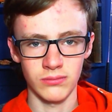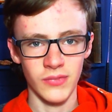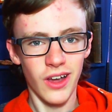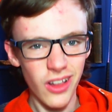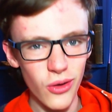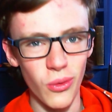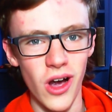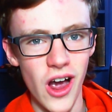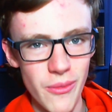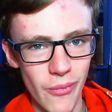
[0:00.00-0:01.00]
Hello,
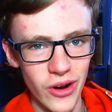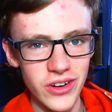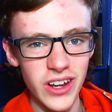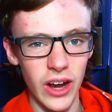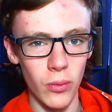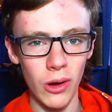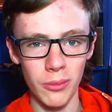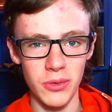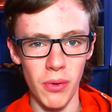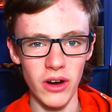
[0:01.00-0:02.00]
I'm Marty, and welcome
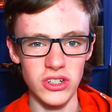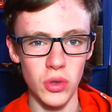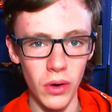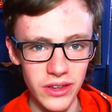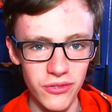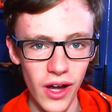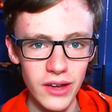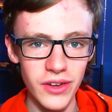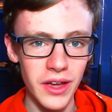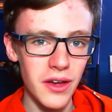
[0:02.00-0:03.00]
to part
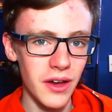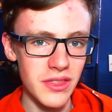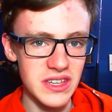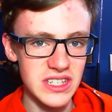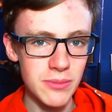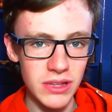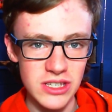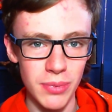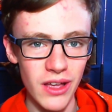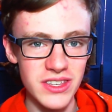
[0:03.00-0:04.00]
25 of the C++
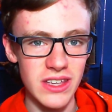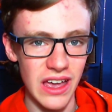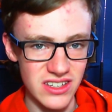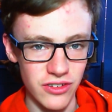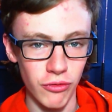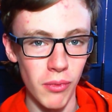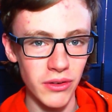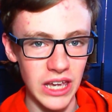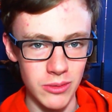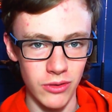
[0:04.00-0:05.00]
SFML
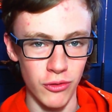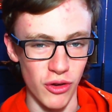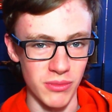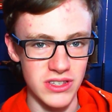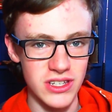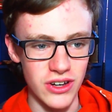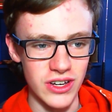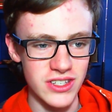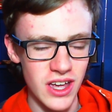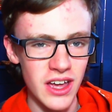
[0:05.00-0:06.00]
game development
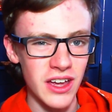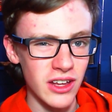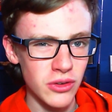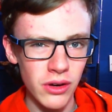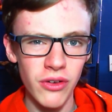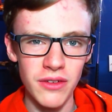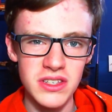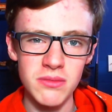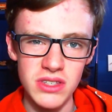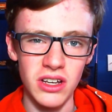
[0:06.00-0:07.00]
series. 25
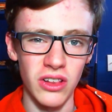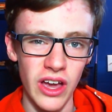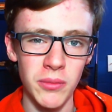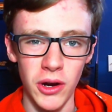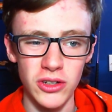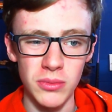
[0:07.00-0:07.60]
seems like a landmark to